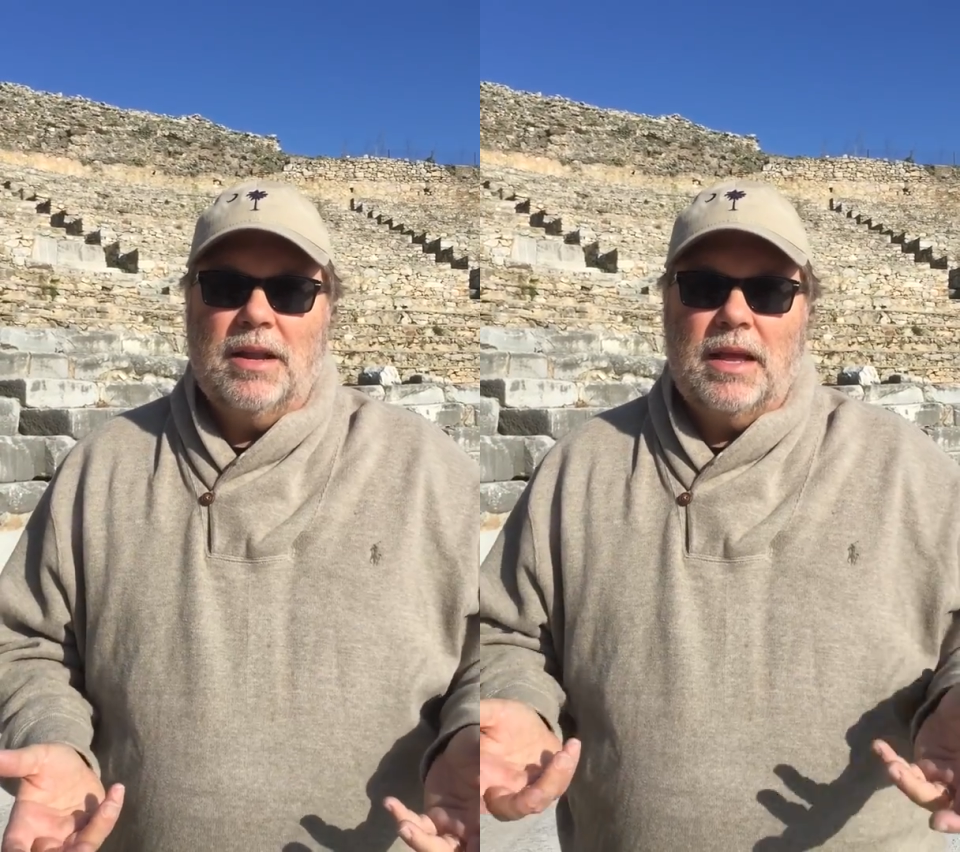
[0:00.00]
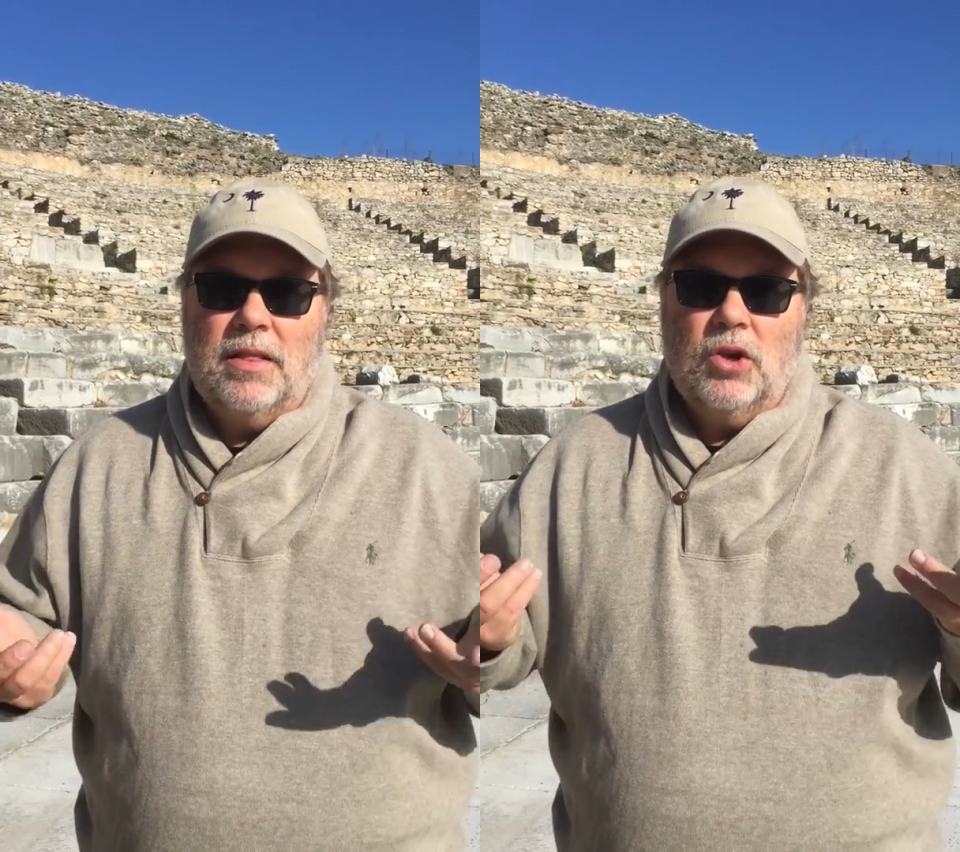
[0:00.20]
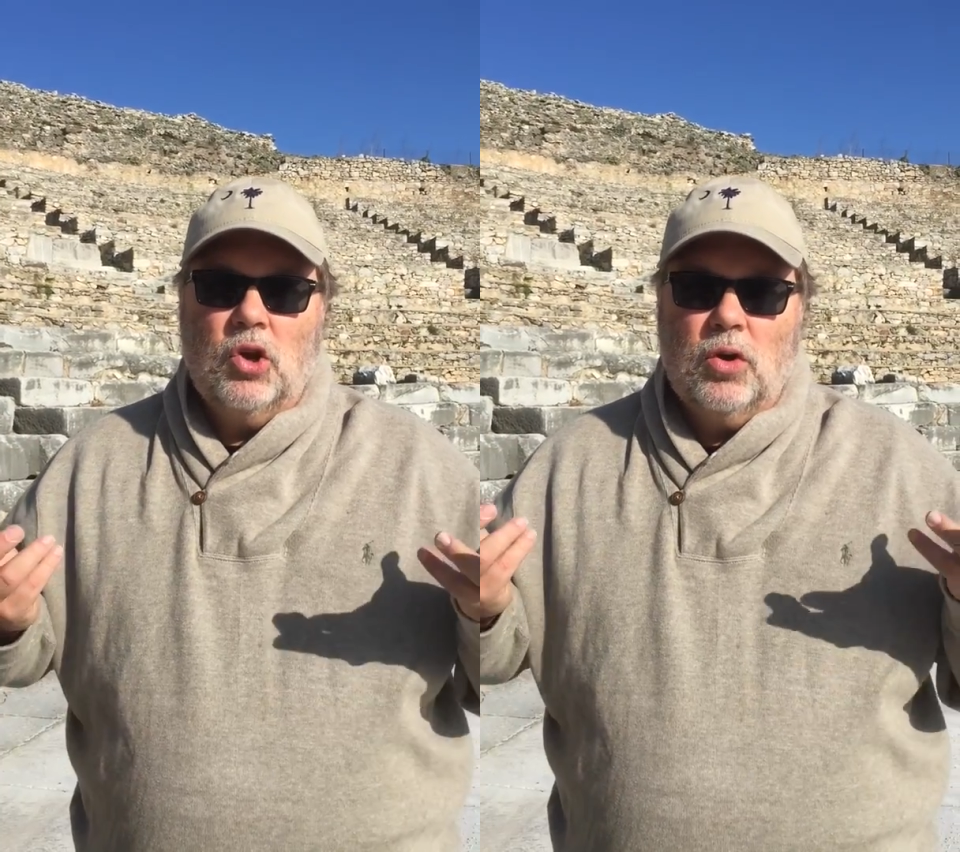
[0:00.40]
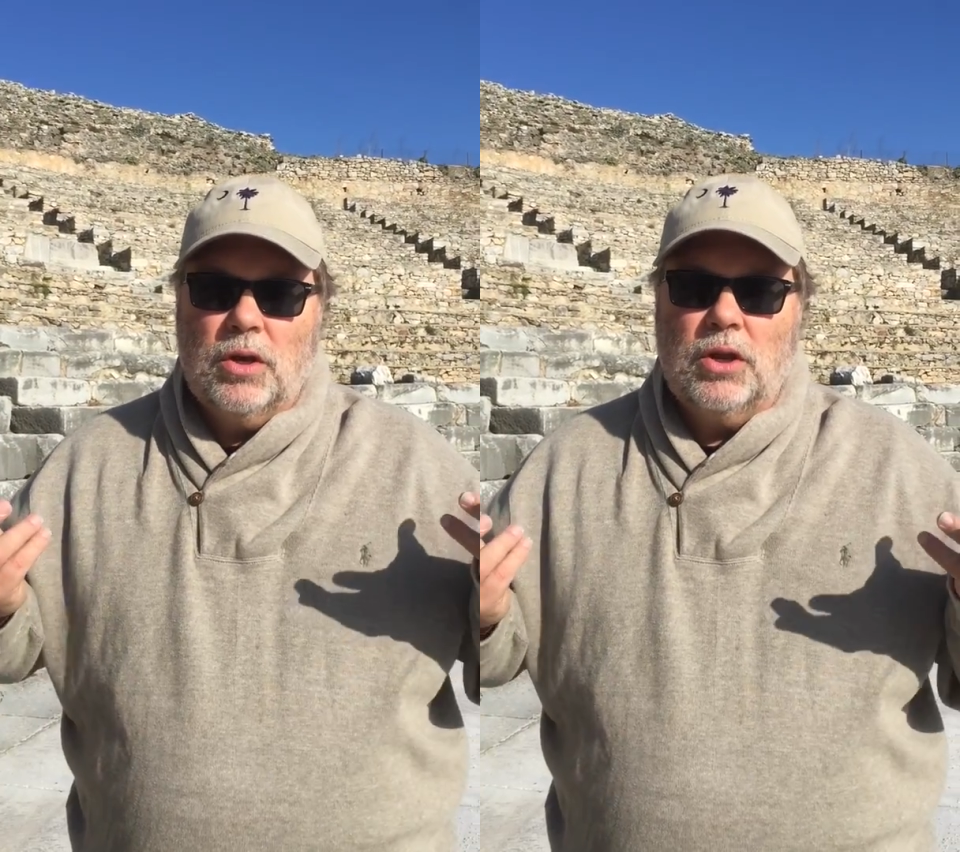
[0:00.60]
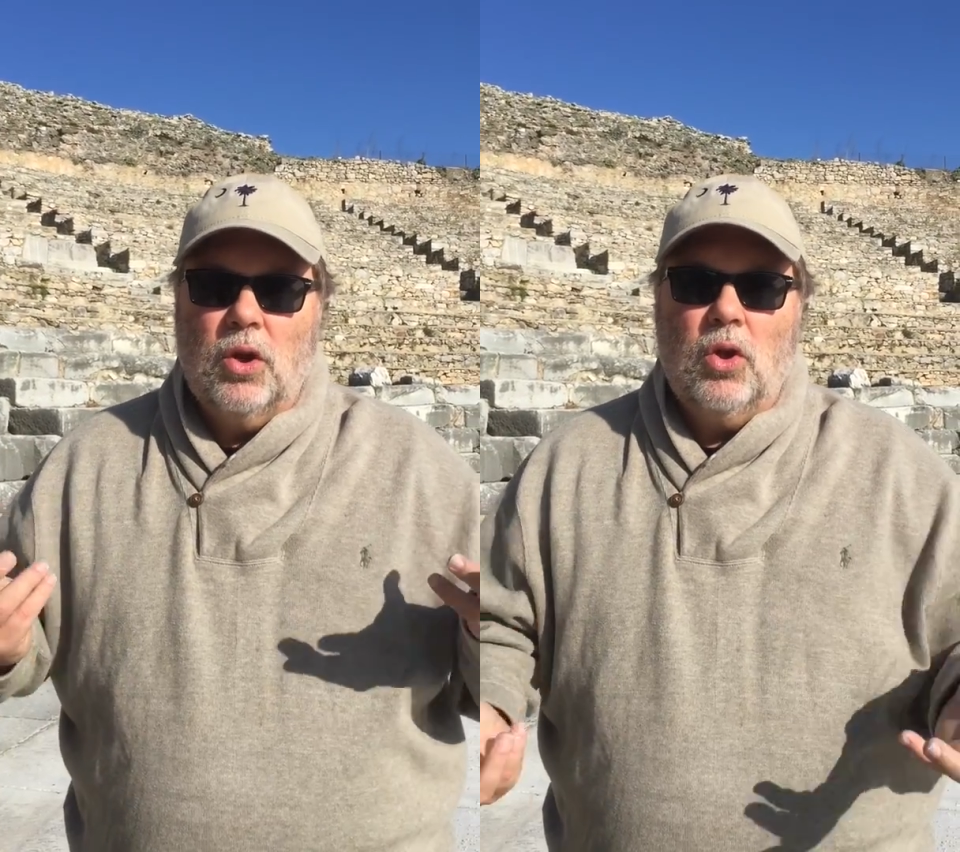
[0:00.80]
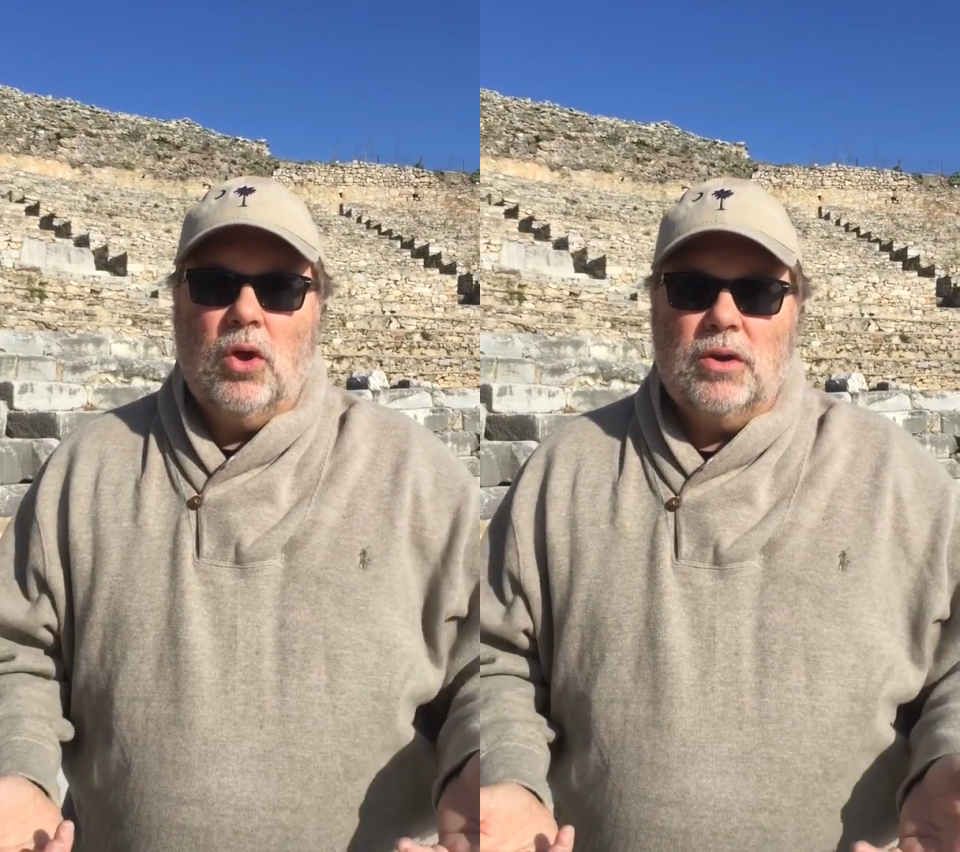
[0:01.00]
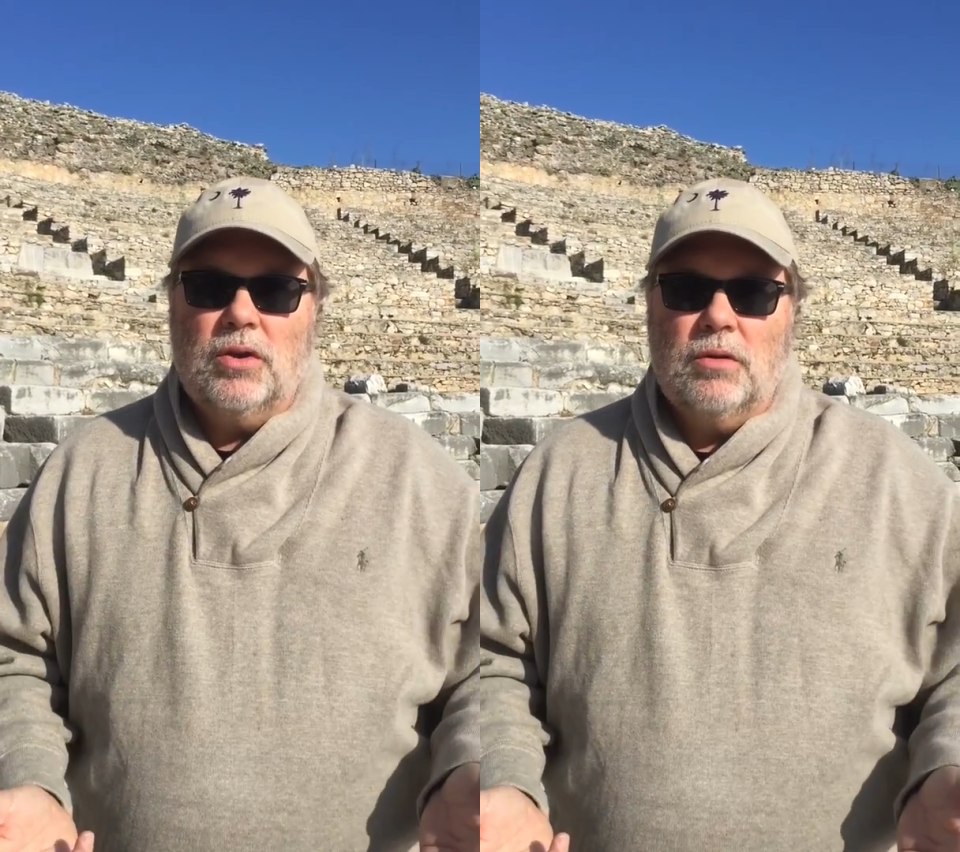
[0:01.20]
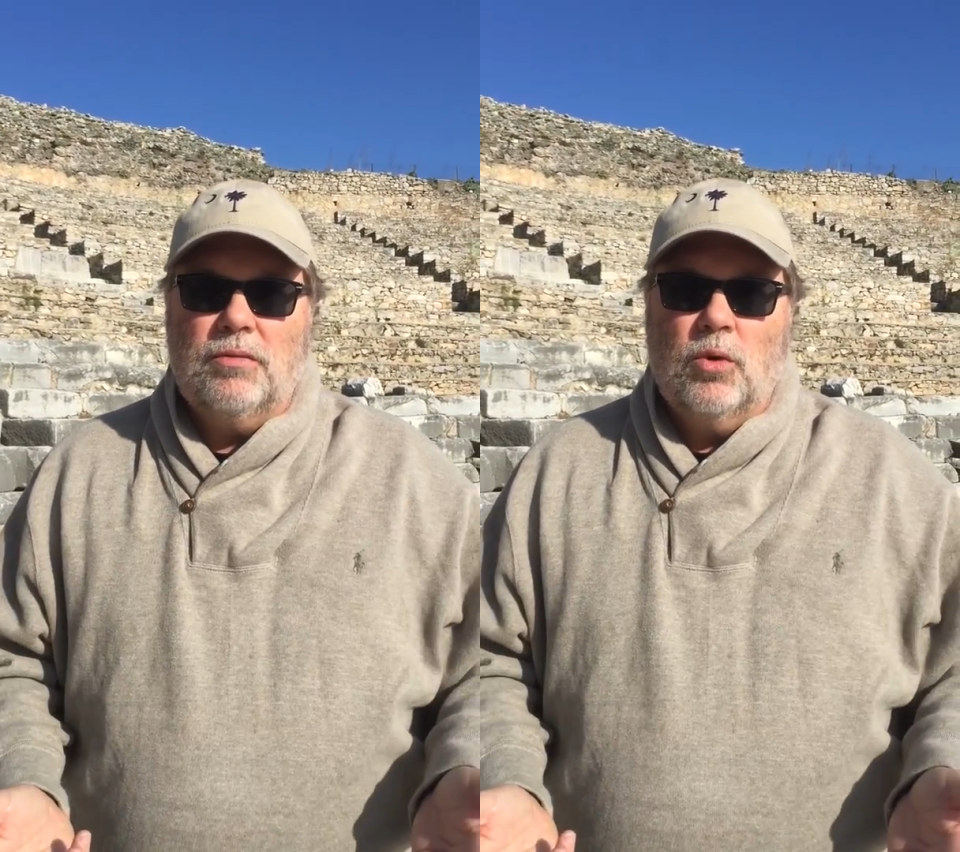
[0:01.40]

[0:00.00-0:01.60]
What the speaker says: and the girl could no longer tell